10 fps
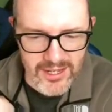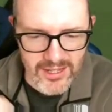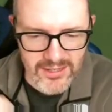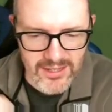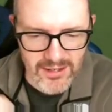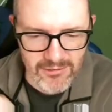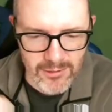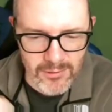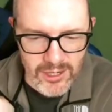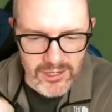
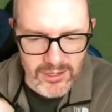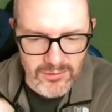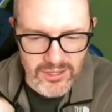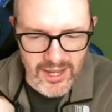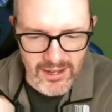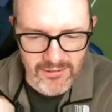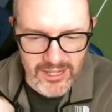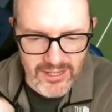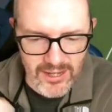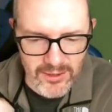Cantero goes
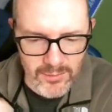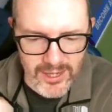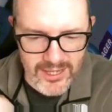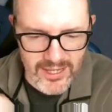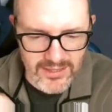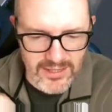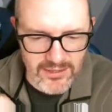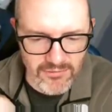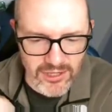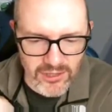tearing down the wing, gets it
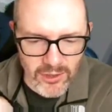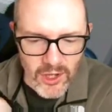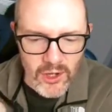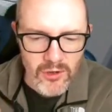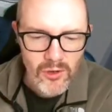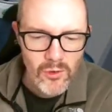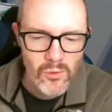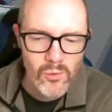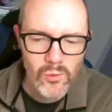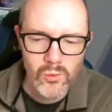into Russell.
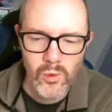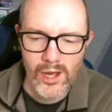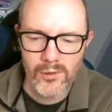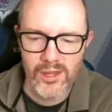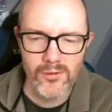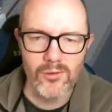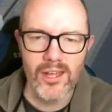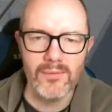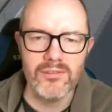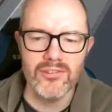Oh, wow, that all
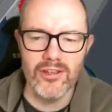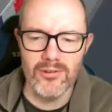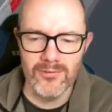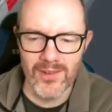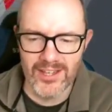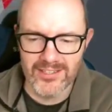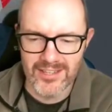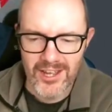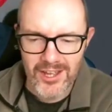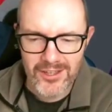happened so fast.
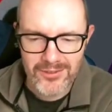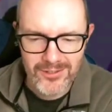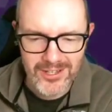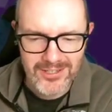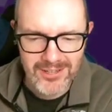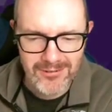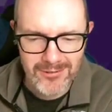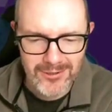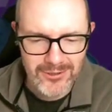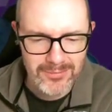I thought Cantero
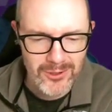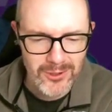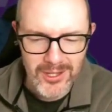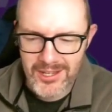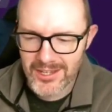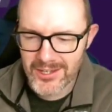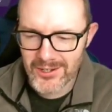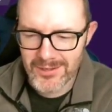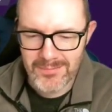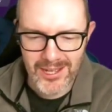had lost the ball. He
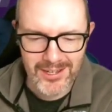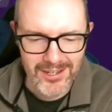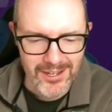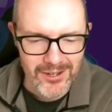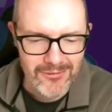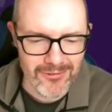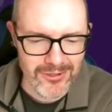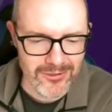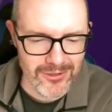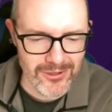got it back.
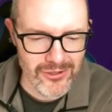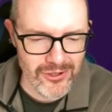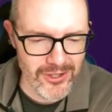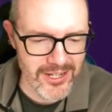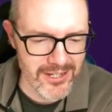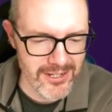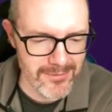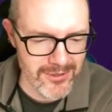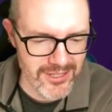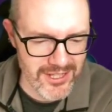Russell got the shot in, and
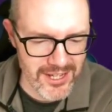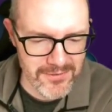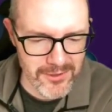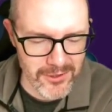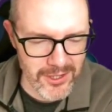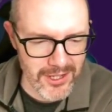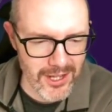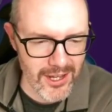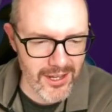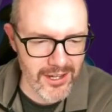it was saved on the
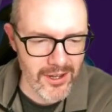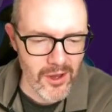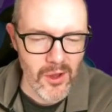line.